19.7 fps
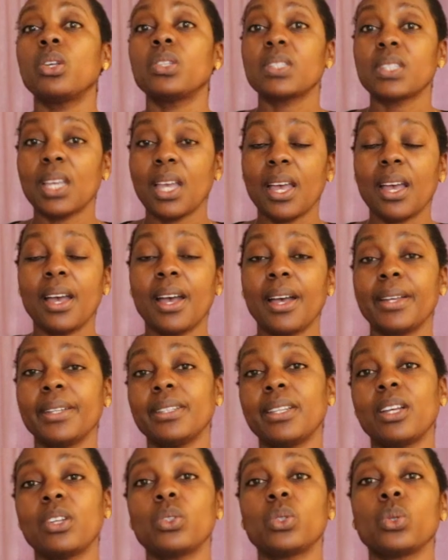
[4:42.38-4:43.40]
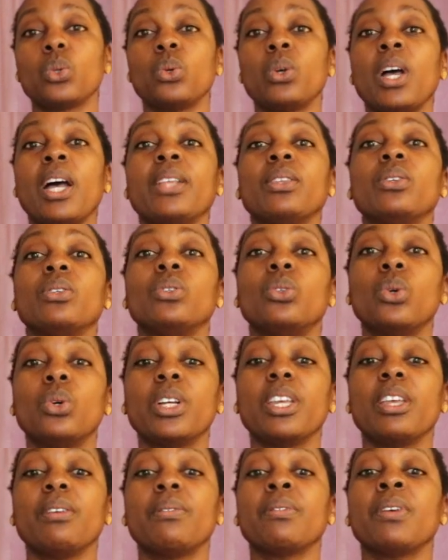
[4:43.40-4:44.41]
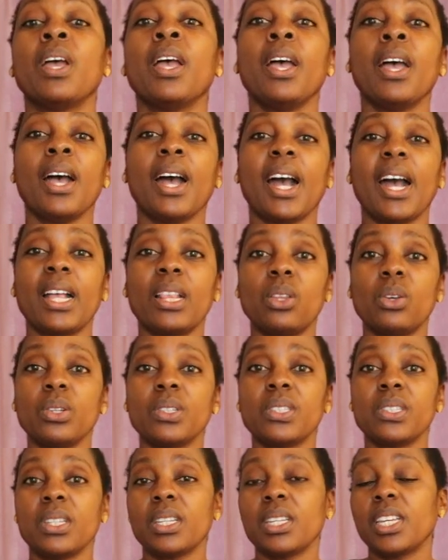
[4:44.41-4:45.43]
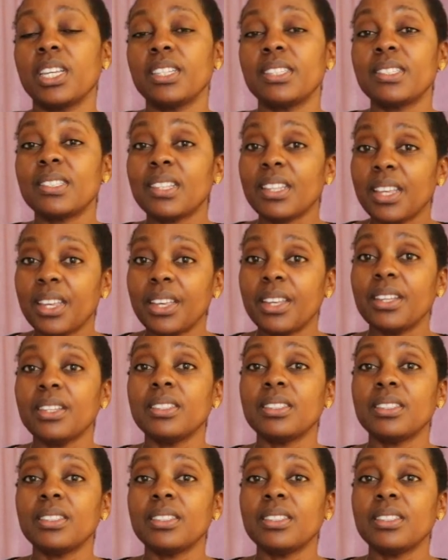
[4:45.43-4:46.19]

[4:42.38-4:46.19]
sky high now, so I don't know if alloy zinc is still